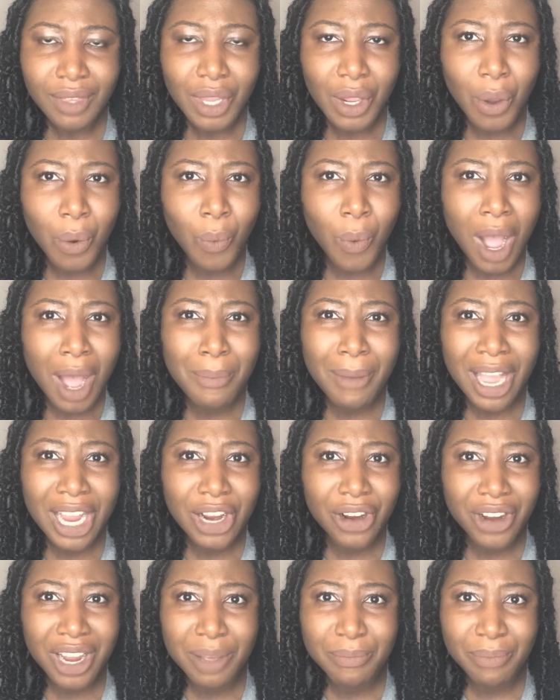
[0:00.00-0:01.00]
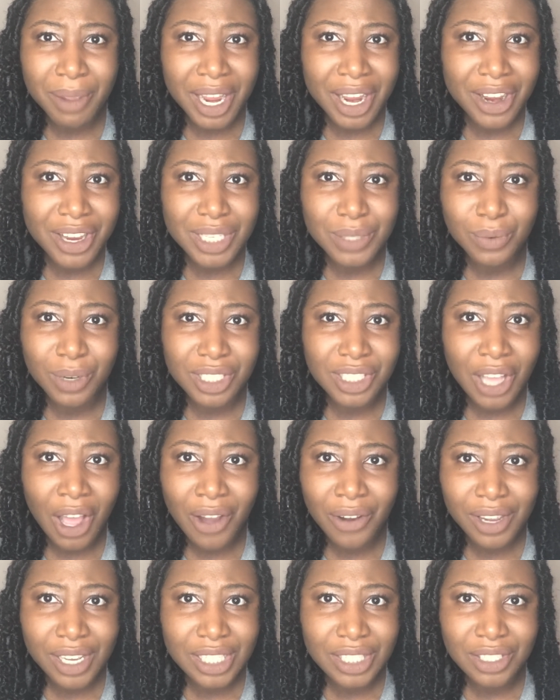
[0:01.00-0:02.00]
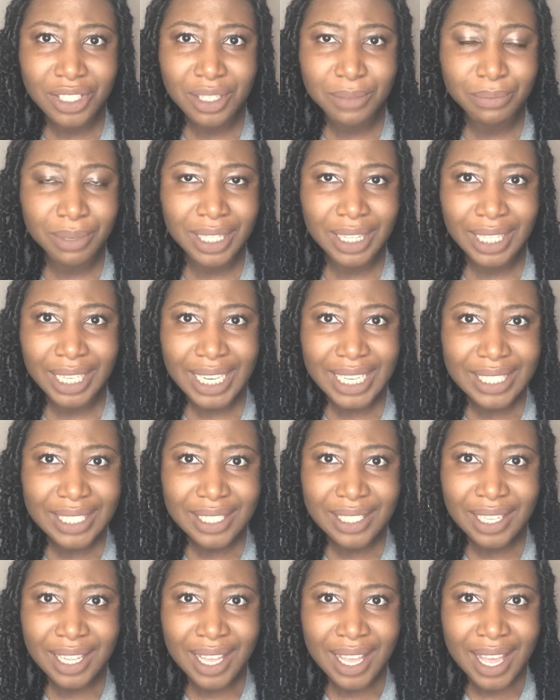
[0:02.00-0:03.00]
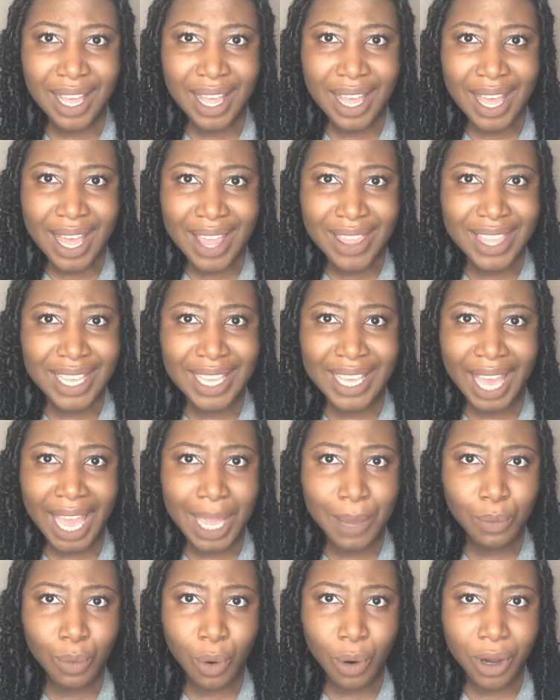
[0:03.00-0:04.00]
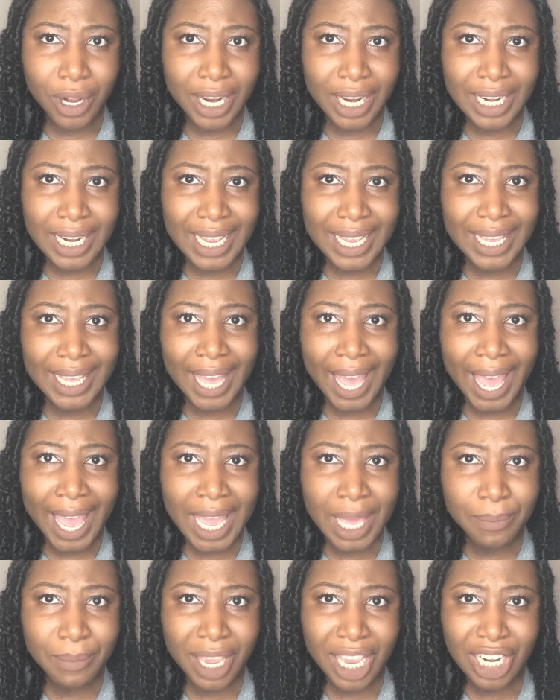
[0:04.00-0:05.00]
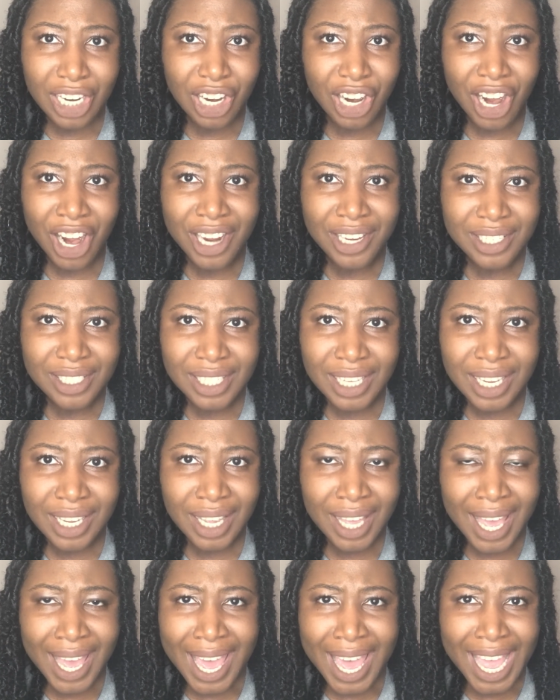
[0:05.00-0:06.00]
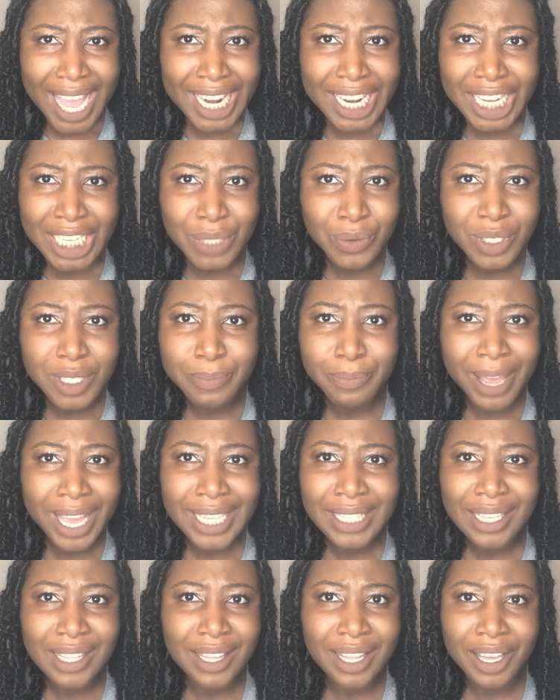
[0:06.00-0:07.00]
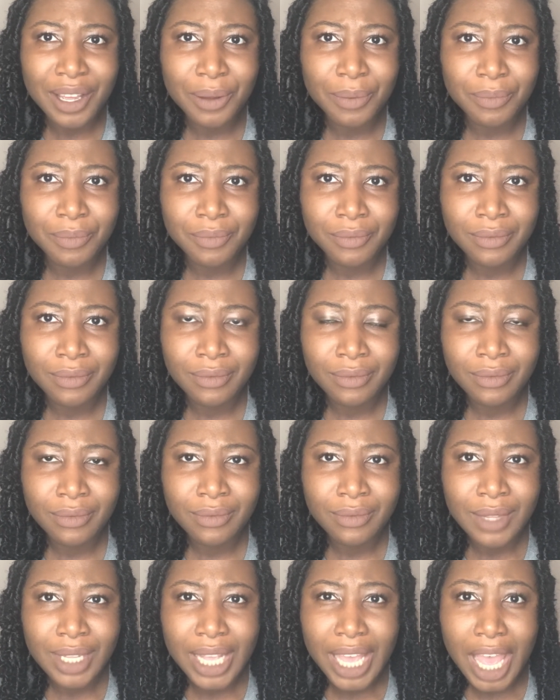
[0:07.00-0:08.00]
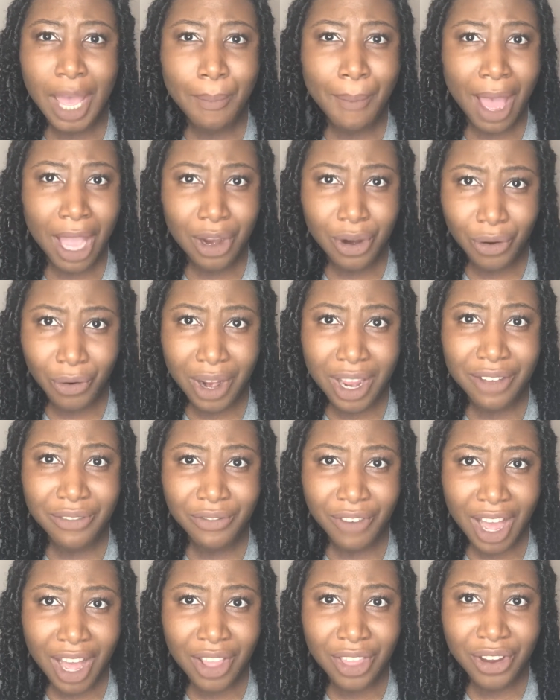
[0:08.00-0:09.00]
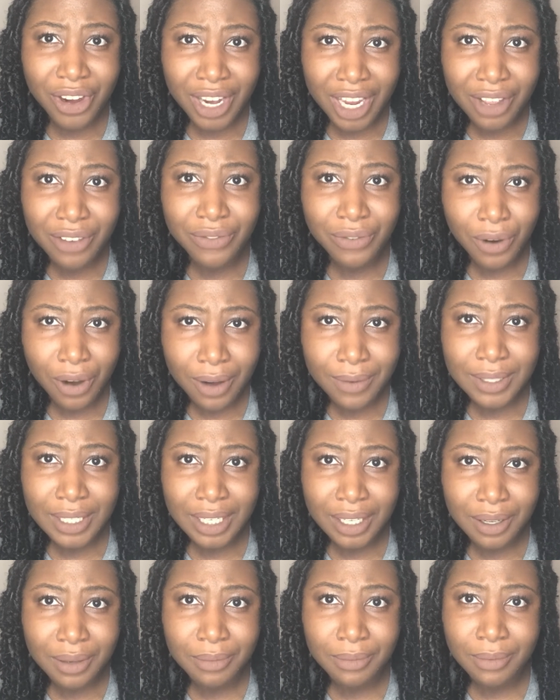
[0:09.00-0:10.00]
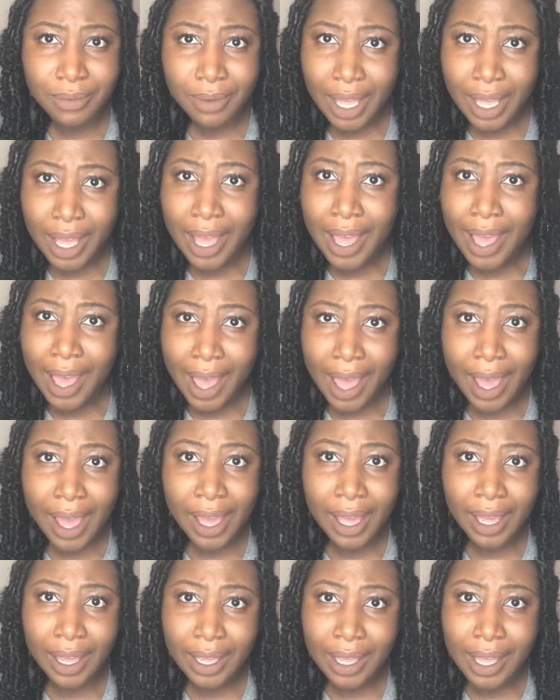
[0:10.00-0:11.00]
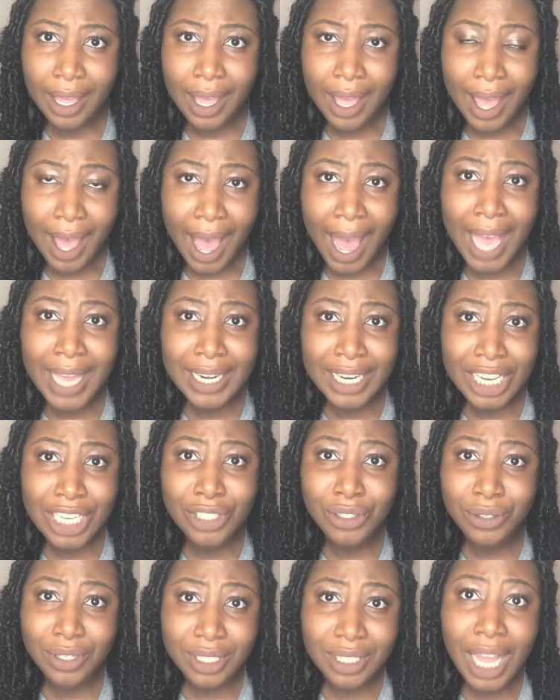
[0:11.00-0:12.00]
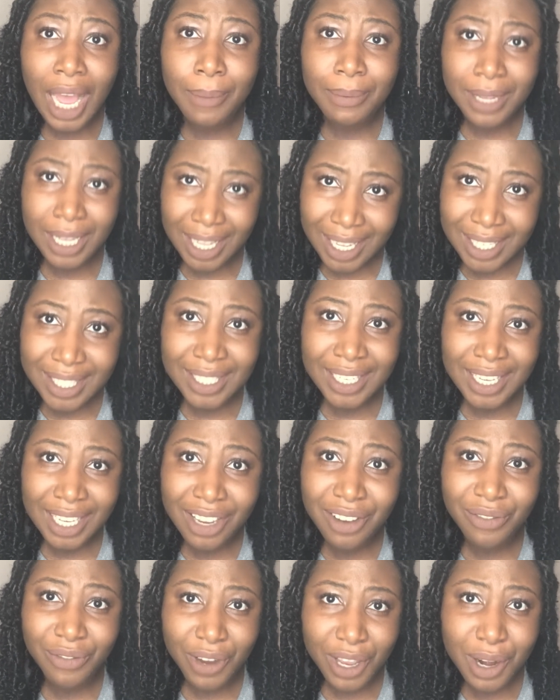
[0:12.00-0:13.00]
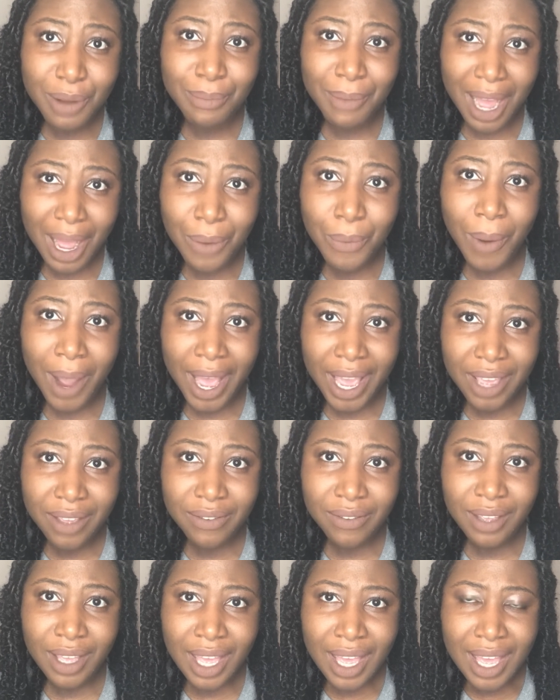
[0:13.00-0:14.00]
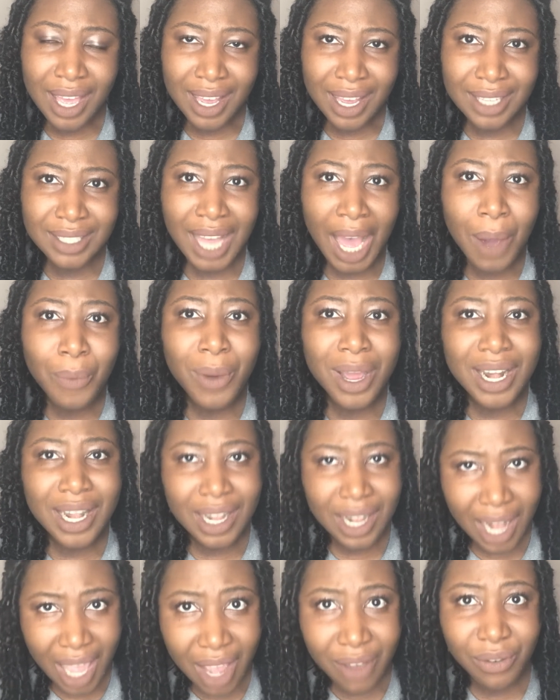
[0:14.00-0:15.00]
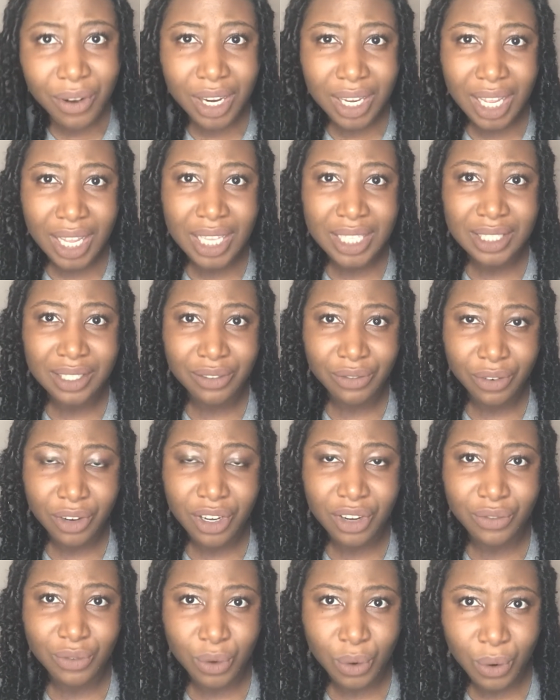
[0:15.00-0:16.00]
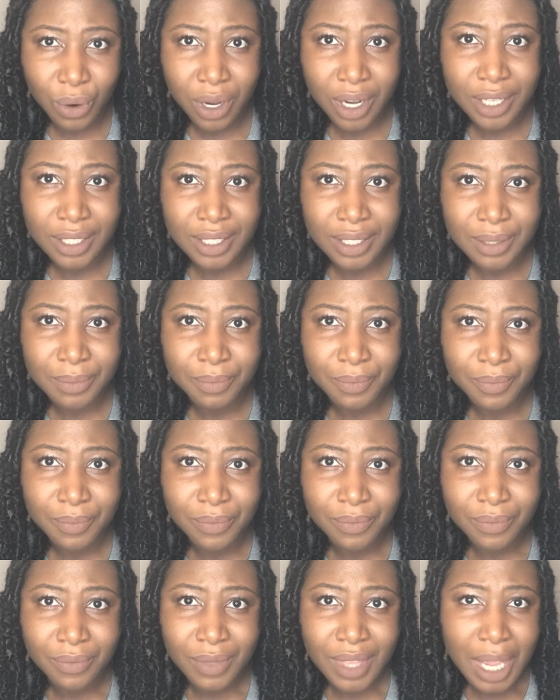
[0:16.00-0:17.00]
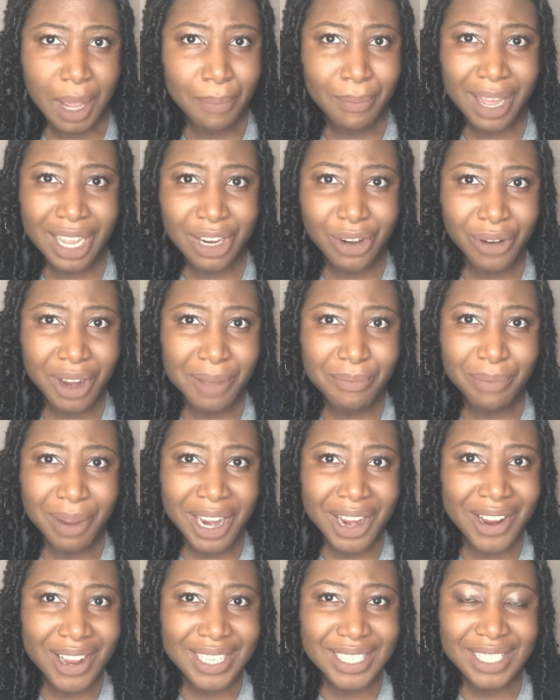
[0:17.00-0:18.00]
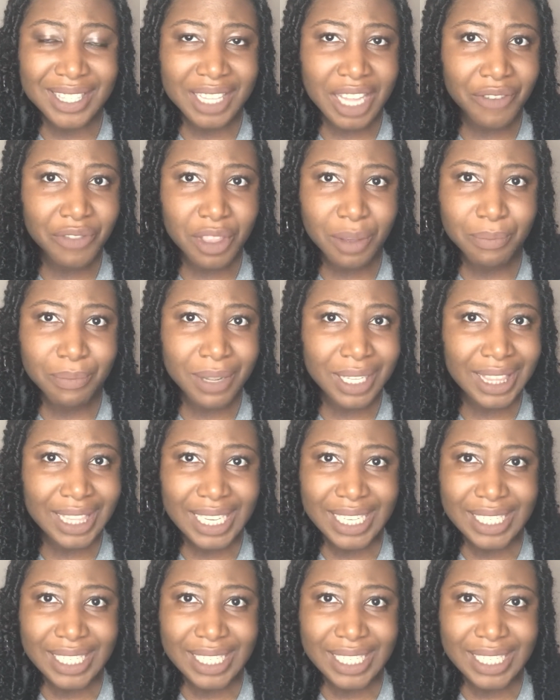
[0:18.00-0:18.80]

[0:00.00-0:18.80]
While my grandparents were talking to the police, the game warden came in cursing and disrespecting them. And my grandfather informed him, "Hey, I need you to stop cussing in front of my wife because I would never cuss in front of yours." My grandparents left the police